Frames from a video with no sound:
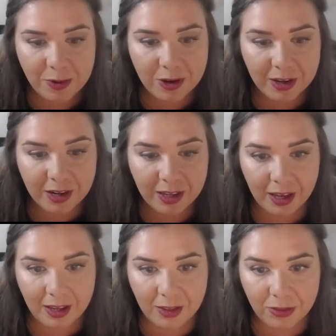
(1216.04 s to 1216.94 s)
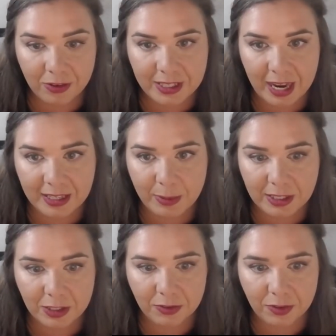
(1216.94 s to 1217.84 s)
you're going to get through a text
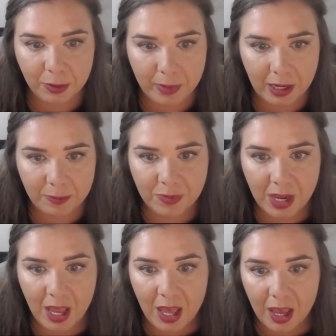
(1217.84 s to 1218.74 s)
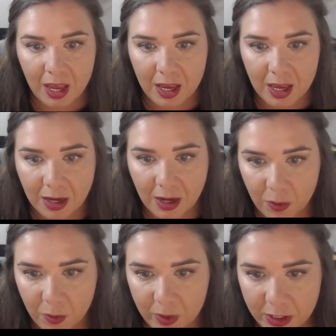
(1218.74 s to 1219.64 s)
message from me. And
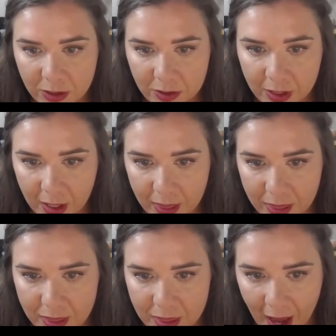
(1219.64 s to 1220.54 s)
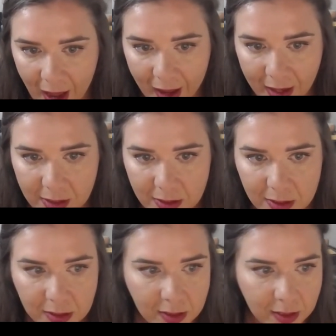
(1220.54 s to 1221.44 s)
once you get that,
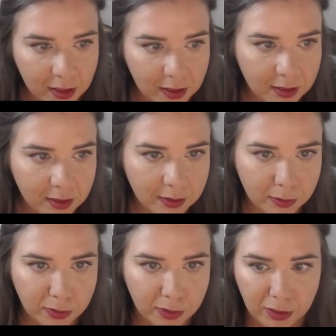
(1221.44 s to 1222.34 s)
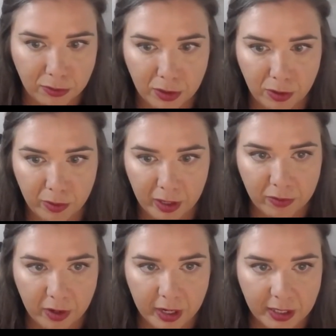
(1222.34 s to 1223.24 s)
looking real quick
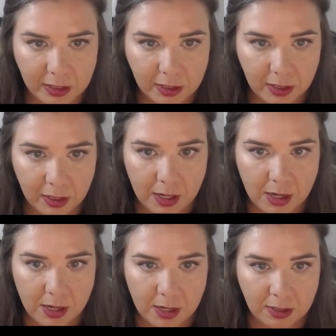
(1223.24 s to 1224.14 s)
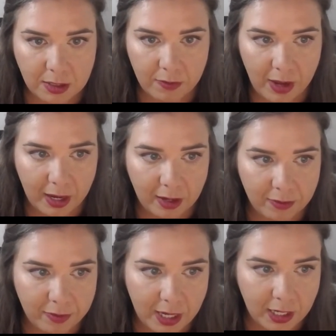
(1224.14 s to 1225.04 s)
for it. See if I
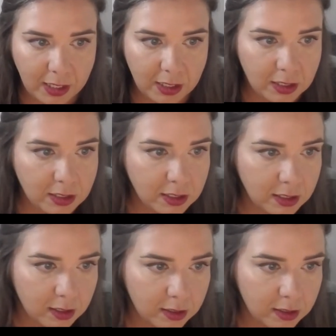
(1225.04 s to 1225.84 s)
can find it,